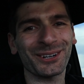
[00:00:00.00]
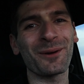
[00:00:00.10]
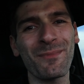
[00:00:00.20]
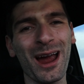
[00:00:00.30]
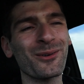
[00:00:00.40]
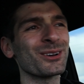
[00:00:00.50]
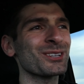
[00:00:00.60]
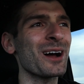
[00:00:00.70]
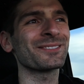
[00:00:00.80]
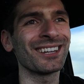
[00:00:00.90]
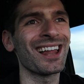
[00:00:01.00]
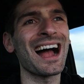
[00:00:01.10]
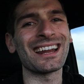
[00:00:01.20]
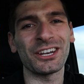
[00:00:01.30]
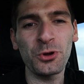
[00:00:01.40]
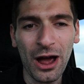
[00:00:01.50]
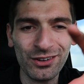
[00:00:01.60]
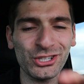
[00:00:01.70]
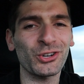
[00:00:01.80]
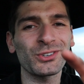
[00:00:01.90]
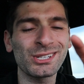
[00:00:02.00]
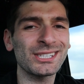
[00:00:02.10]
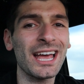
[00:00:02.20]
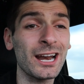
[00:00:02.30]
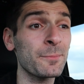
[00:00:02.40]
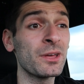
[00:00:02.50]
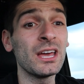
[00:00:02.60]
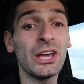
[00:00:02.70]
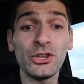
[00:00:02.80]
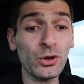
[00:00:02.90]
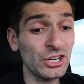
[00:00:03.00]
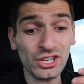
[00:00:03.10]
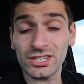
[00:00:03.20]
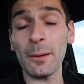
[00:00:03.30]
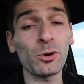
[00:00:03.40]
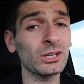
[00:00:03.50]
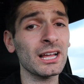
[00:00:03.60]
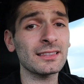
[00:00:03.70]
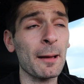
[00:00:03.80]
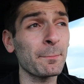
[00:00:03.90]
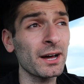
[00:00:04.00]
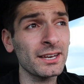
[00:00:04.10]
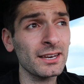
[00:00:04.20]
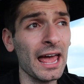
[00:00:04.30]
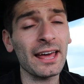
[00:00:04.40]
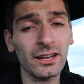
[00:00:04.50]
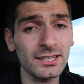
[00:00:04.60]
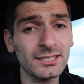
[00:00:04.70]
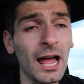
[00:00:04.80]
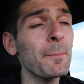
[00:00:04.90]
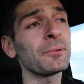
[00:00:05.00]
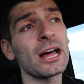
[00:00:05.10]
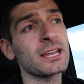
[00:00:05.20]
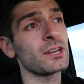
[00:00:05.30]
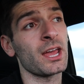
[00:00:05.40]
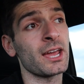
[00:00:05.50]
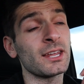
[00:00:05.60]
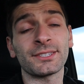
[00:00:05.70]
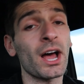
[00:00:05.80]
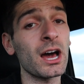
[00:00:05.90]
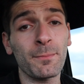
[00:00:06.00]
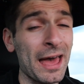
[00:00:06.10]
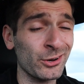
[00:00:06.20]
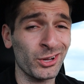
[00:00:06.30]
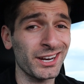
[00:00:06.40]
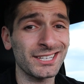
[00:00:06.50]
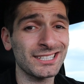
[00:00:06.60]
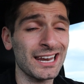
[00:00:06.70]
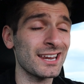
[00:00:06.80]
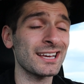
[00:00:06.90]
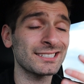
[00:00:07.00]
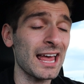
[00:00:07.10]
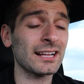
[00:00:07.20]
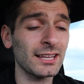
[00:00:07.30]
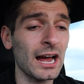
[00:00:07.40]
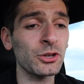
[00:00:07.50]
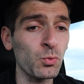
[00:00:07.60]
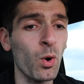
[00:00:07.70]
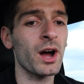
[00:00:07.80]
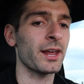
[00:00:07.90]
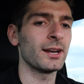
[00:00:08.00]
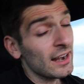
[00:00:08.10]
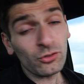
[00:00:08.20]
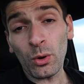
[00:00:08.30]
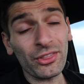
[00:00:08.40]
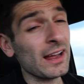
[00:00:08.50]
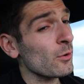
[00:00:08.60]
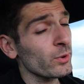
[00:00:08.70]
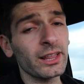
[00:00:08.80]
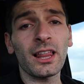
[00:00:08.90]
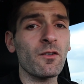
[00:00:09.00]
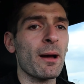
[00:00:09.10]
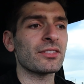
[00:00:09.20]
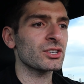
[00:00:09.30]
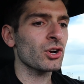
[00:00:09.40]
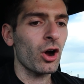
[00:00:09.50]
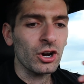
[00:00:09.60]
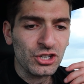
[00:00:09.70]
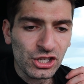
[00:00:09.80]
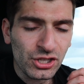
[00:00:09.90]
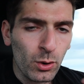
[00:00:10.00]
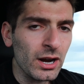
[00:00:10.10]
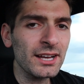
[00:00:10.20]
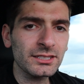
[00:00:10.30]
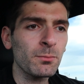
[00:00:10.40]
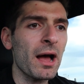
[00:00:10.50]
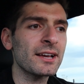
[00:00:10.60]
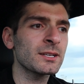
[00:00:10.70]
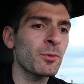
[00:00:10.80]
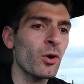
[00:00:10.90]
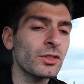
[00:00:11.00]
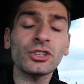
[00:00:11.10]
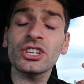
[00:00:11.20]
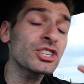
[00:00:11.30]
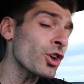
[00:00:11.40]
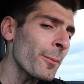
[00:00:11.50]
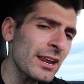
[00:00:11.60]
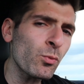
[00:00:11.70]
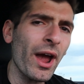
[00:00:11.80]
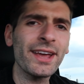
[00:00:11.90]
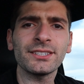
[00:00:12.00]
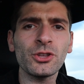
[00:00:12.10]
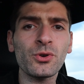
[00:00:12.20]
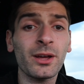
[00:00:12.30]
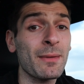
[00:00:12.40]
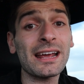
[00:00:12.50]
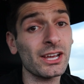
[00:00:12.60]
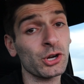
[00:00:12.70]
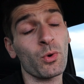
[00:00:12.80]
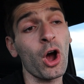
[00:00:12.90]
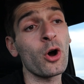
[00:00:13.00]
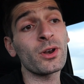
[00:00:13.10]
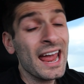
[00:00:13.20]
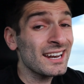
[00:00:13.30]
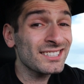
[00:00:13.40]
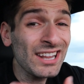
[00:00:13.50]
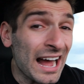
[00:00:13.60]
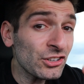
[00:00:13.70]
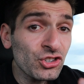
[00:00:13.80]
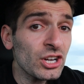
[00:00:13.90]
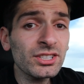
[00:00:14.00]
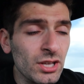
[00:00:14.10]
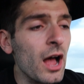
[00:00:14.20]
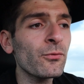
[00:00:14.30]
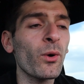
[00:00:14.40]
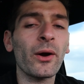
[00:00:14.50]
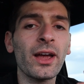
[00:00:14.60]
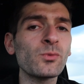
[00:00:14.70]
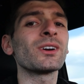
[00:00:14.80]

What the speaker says: or Camaros off the line and you have a certain setup, you can just double click that button at a stoplight and it's automatically going to set it exactly how you want it. That is one thing I really love about this car. It's just so customizable. There's just so many ways that you can make it your own. And it's not just software. It